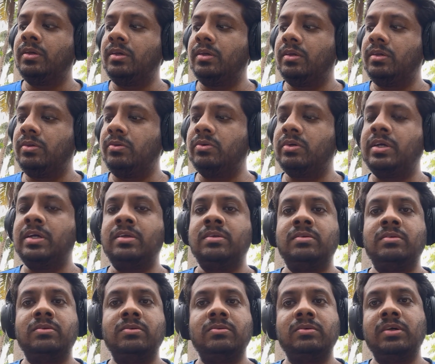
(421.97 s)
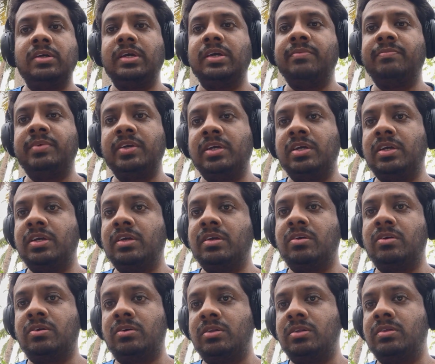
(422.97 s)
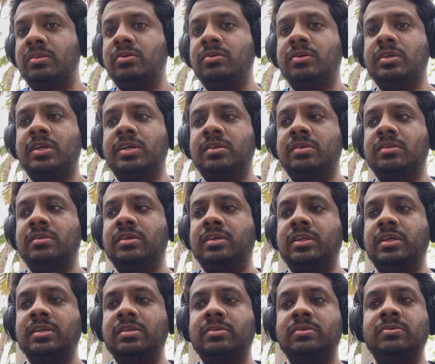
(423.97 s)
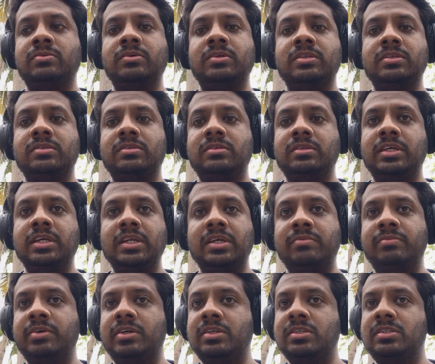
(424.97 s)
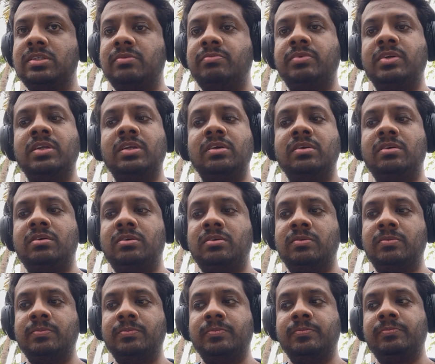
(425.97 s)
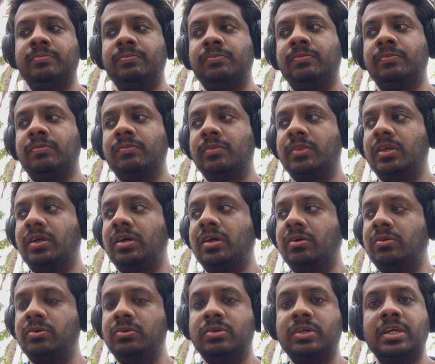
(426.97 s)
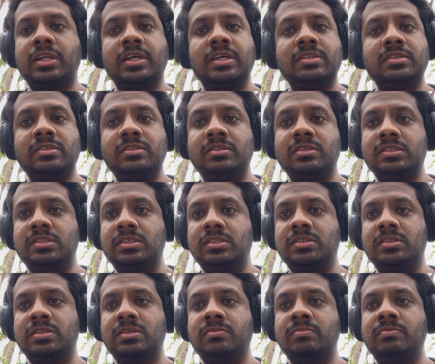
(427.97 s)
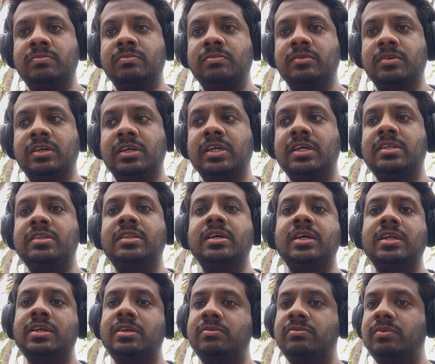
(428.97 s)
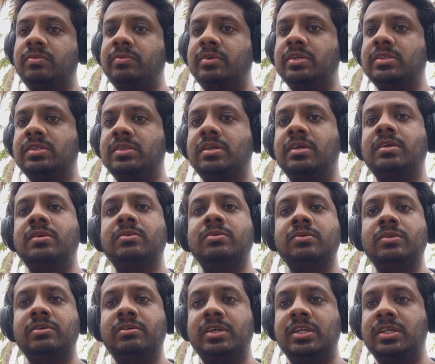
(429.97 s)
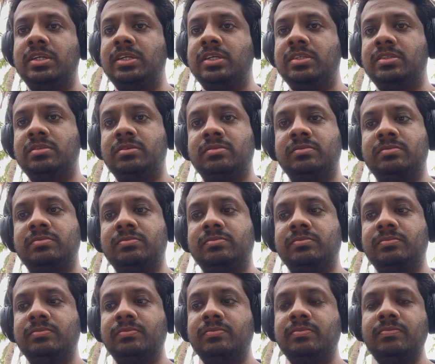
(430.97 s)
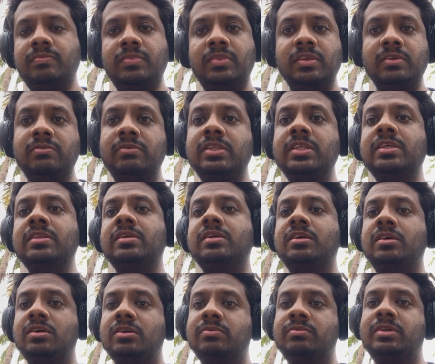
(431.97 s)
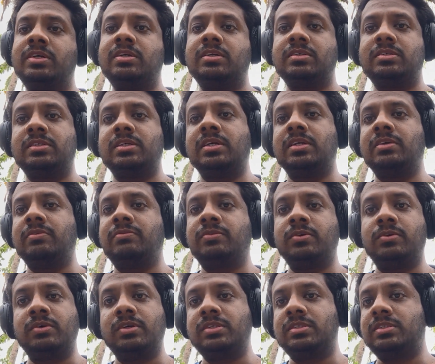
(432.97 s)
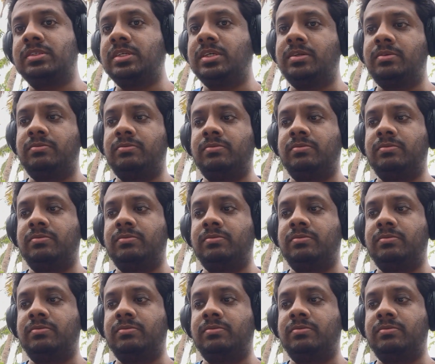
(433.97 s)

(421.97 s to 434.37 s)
you can do an API call, you can connect to its database depending on how you can access the system, get that information and do the validation within the document understanding flow itself.